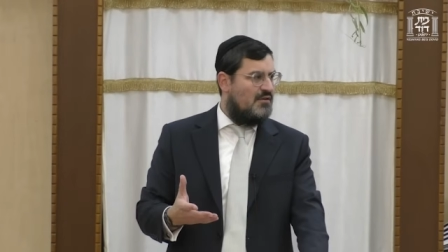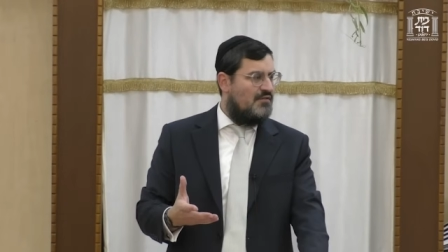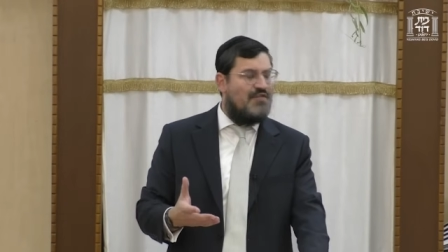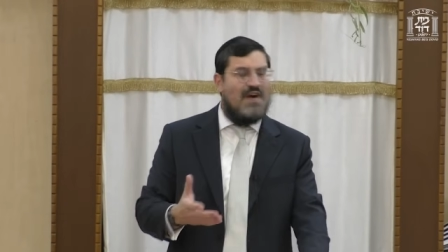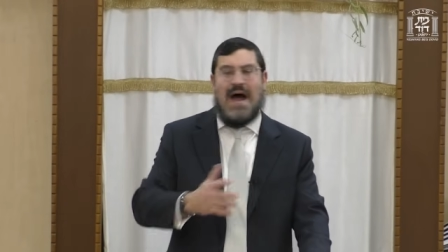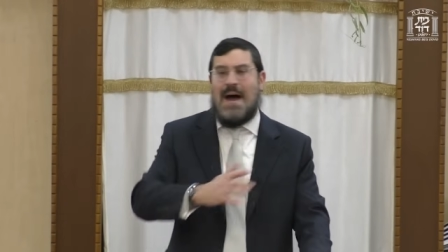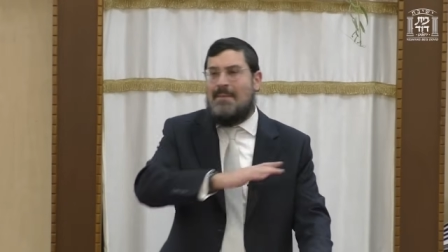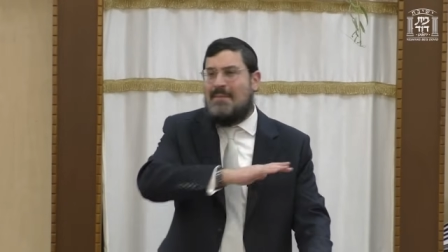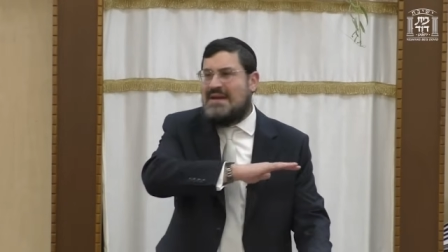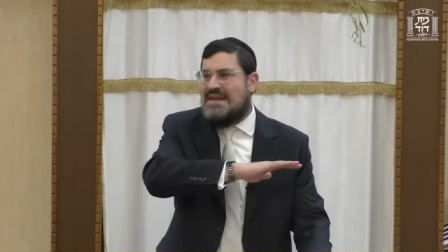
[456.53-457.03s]

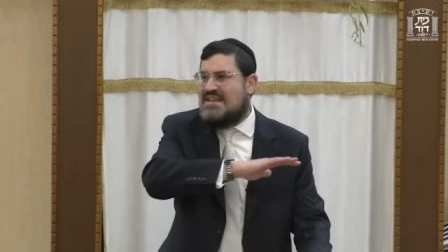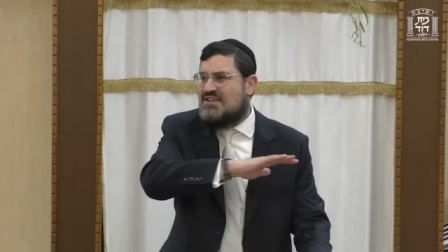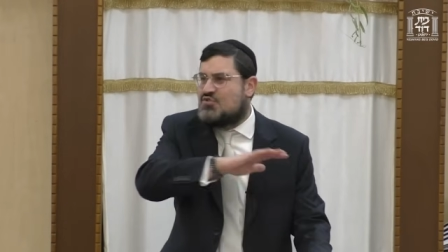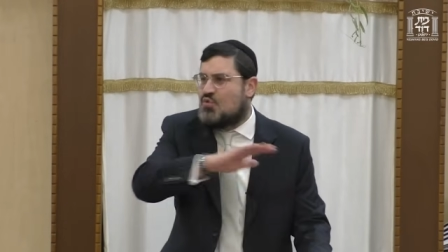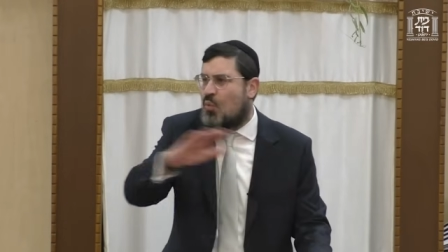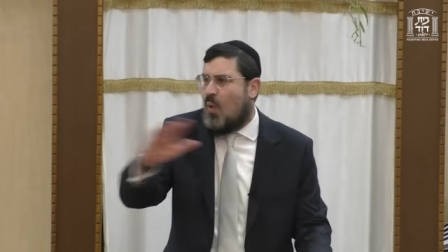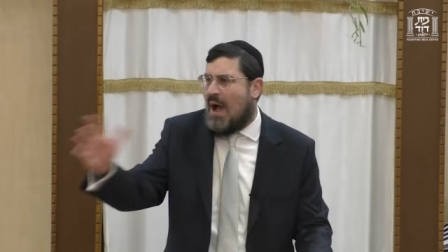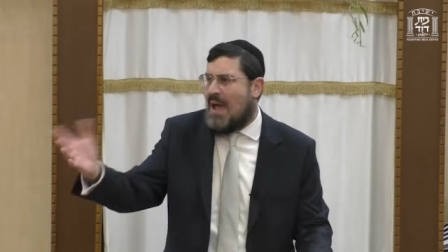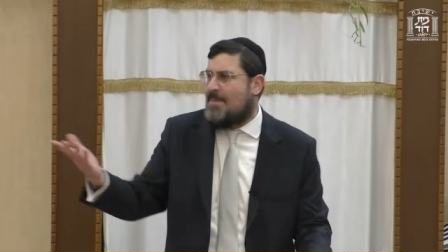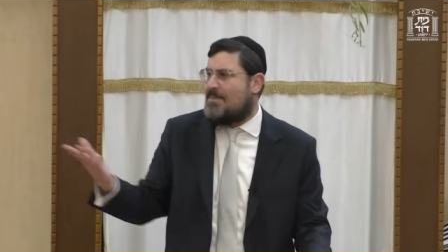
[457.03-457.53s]
families
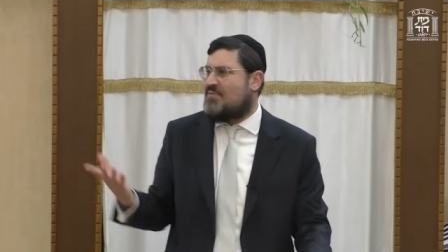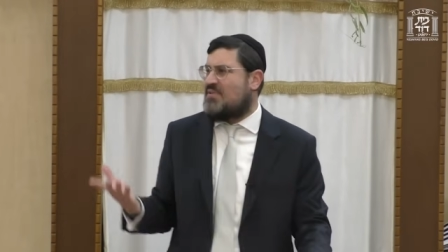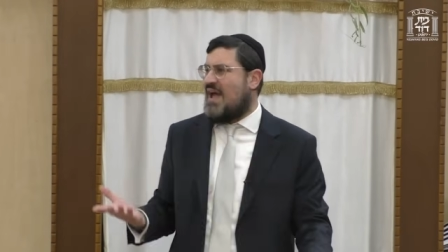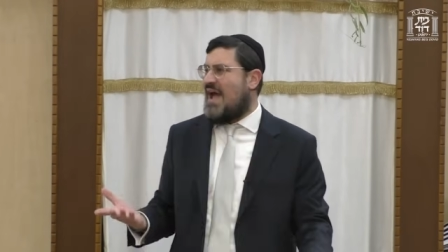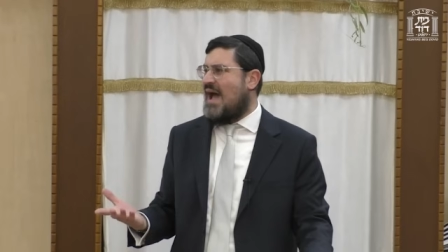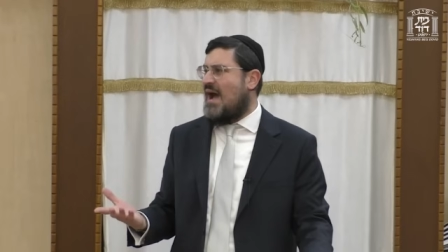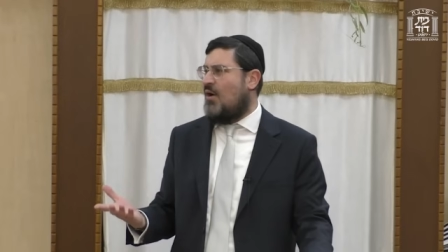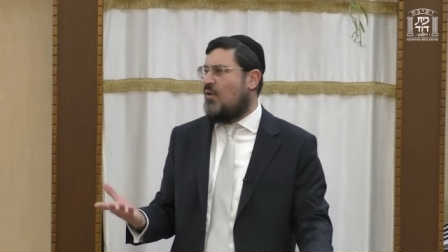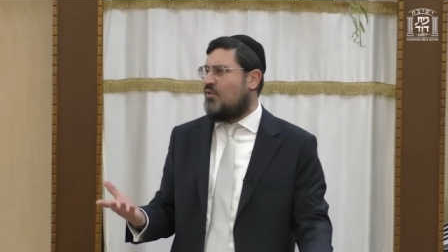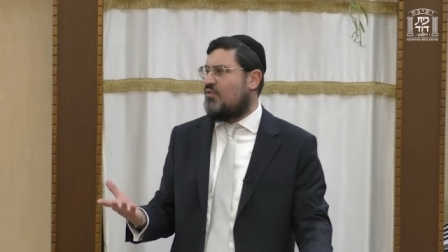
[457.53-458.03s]
wiped
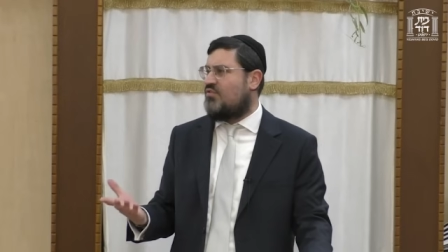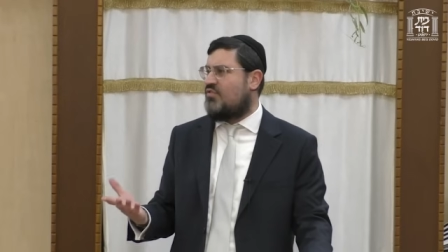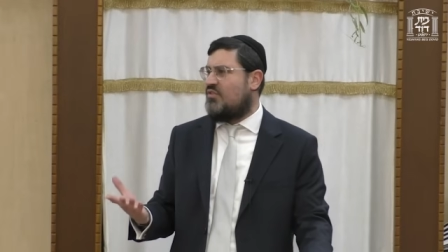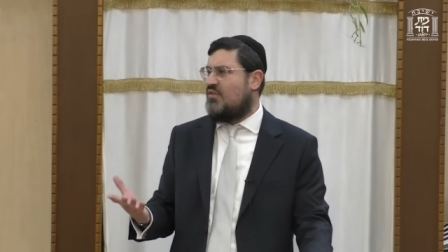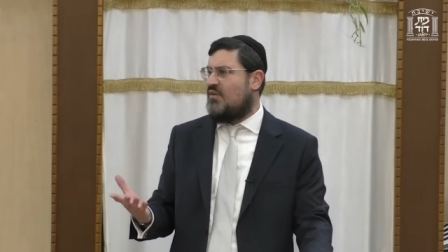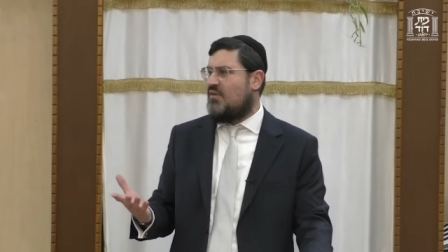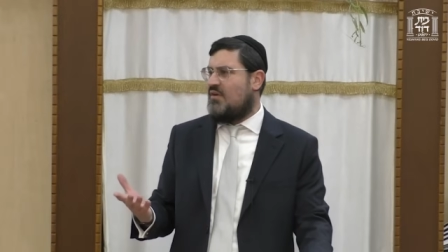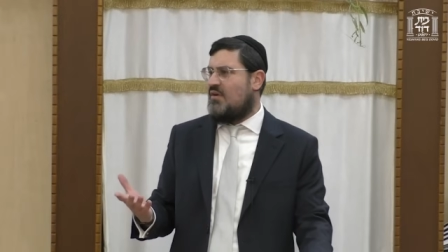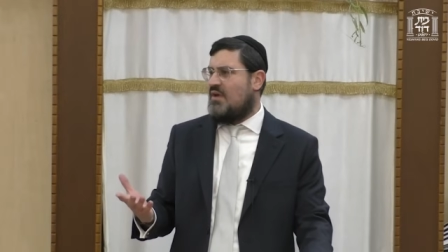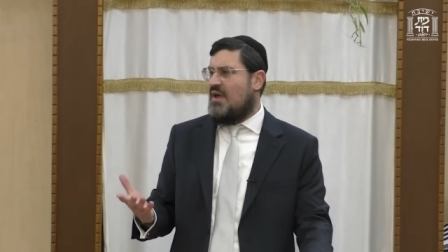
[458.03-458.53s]
out,
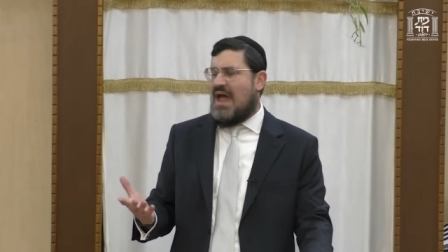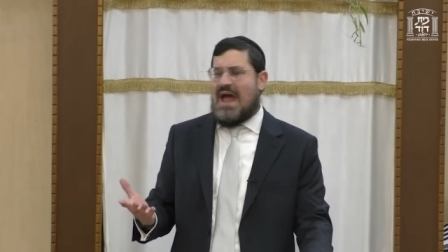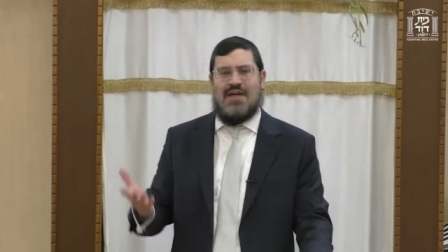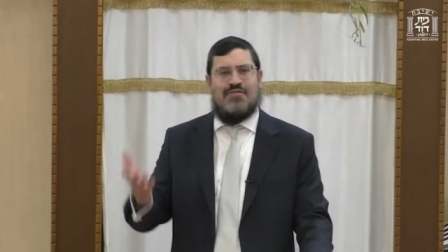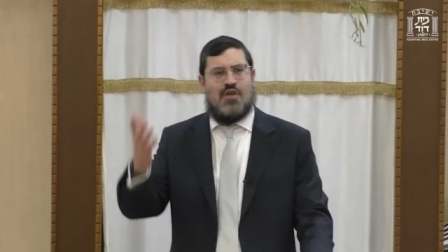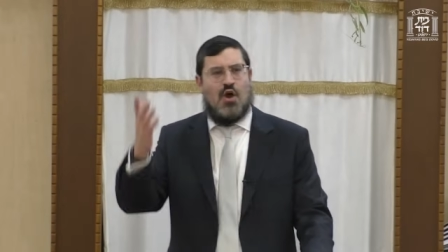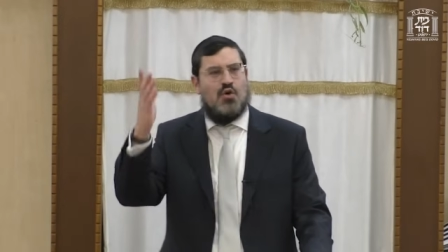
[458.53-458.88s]
and